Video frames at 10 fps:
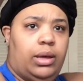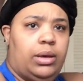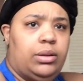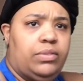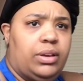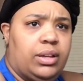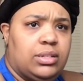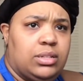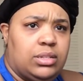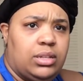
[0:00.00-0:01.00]
don't know if you
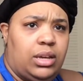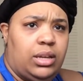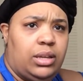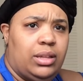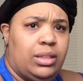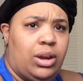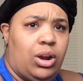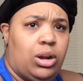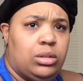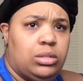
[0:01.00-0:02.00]
guys can see.
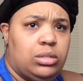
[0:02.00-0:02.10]
There